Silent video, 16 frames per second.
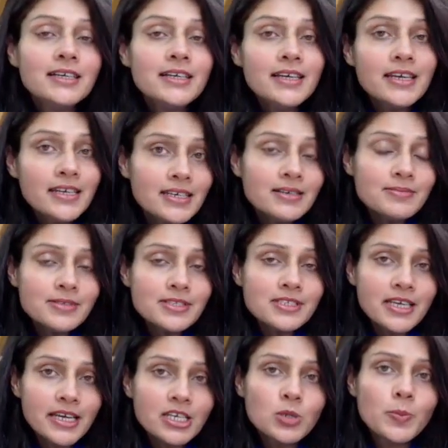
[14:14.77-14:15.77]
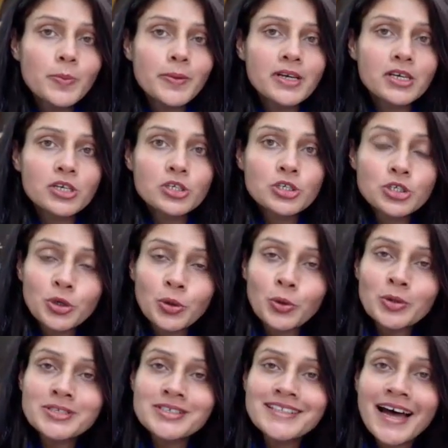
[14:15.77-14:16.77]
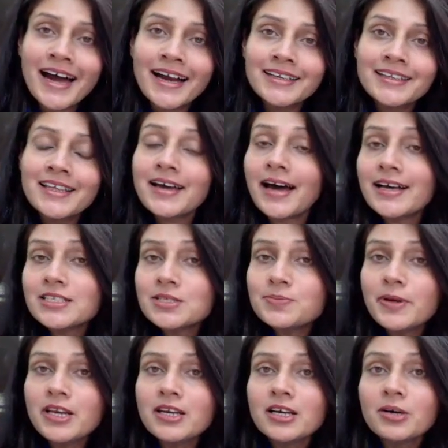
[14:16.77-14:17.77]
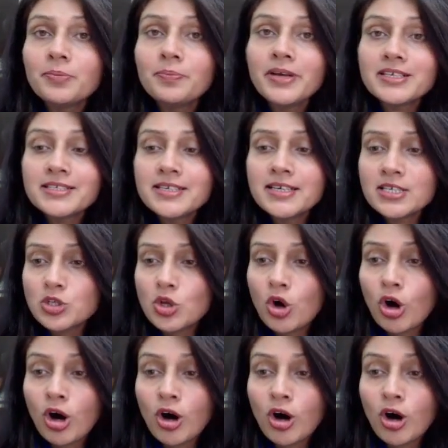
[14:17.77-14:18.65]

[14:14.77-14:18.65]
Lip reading: the income statement shows that there has been a business